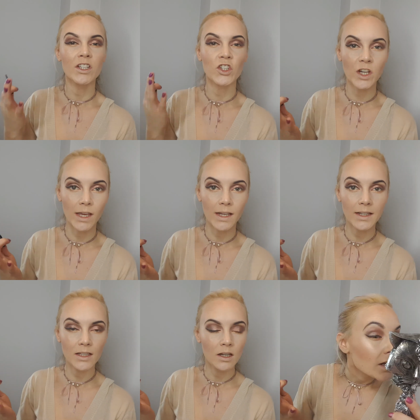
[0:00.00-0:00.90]

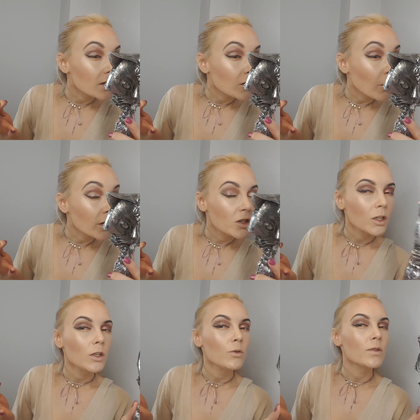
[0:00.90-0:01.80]
shade, it's going to
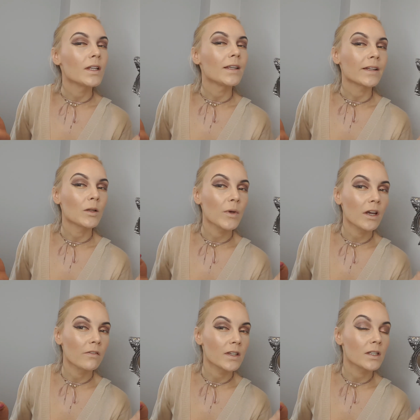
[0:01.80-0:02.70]
lose a little bit
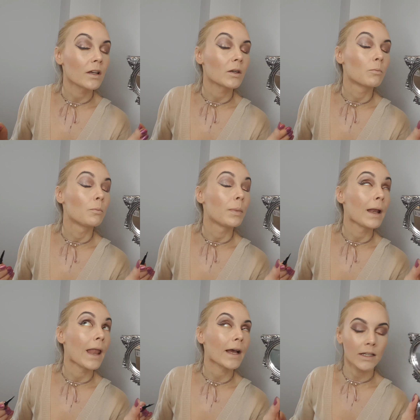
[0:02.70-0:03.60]
of its like
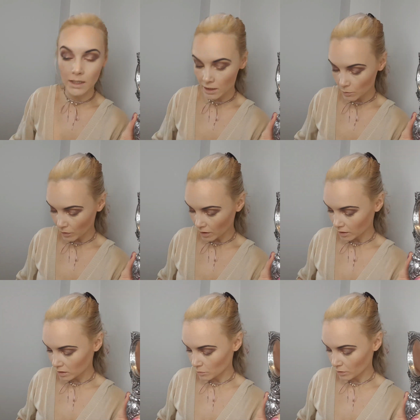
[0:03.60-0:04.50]
blackness, but
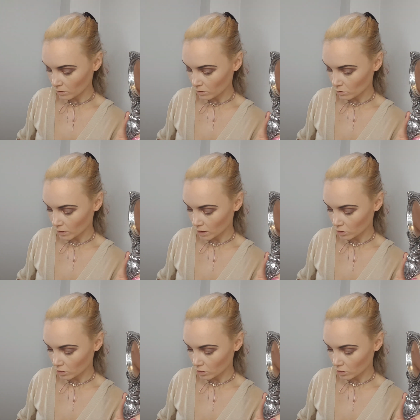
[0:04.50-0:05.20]
I suppose we can